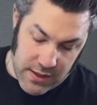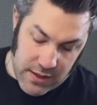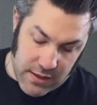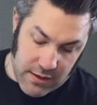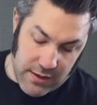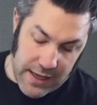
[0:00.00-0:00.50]

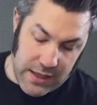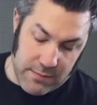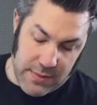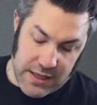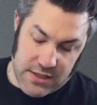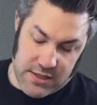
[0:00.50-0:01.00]
Line up
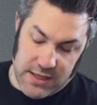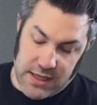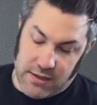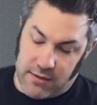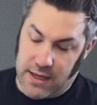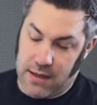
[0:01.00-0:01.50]
my
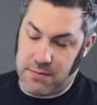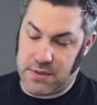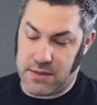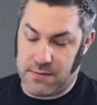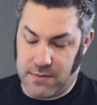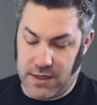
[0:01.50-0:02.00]

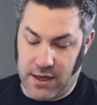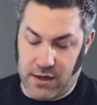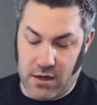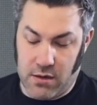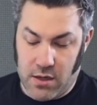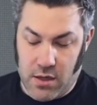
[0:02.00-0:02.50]
C-clamps
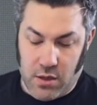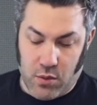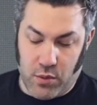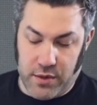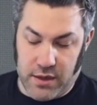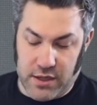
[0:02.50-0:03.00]
here
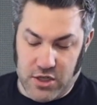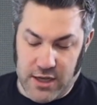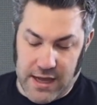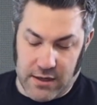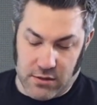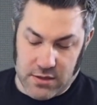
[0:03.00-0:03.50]
with the
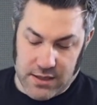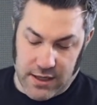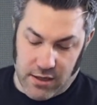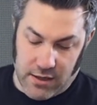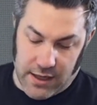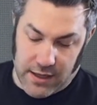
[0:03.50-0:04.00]
channels
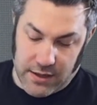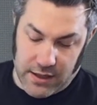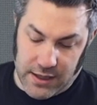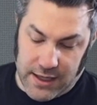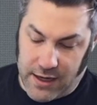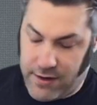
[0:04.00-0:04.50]
here on the
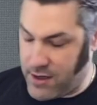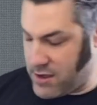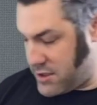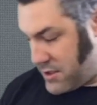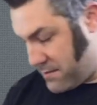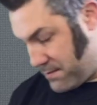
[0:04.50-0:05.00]

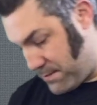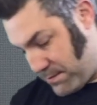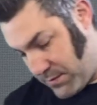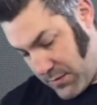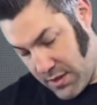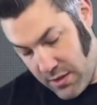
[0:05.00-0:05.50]
carriers.
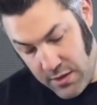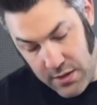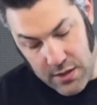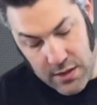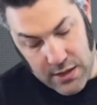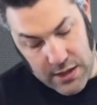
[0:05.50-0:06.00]

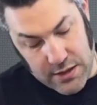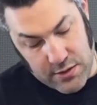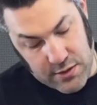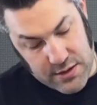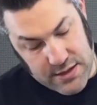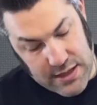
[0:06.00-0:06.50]
And
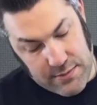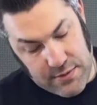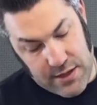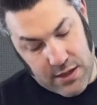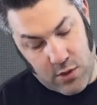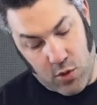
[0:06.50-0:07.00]
do the same
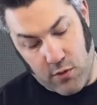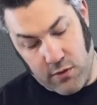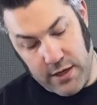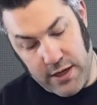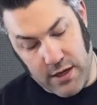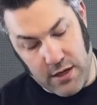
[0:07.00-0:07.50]
thing over
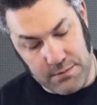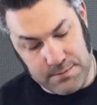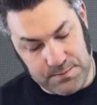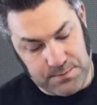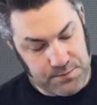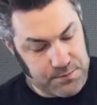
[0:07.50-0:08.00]
here.
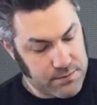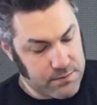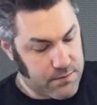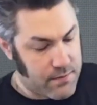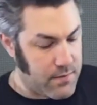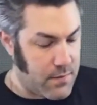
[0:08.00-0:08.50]

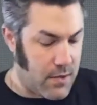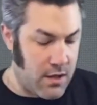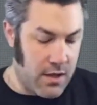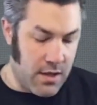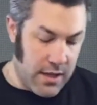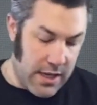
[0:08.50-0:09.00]

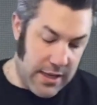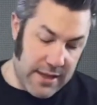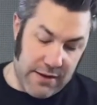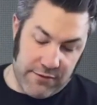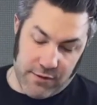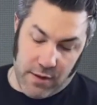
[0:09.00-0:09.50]
And
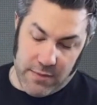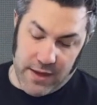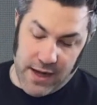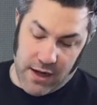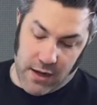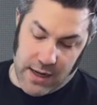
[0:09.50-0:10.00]
then from
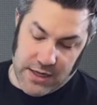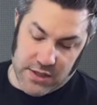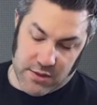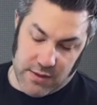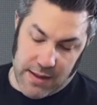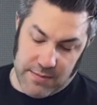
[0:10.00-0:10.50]
there, I
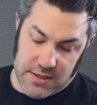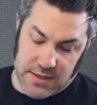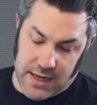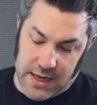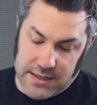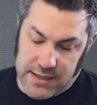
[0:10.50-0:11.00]
just grab the
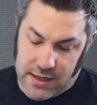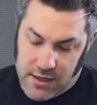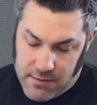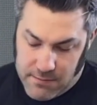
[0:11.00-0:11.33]
sides here.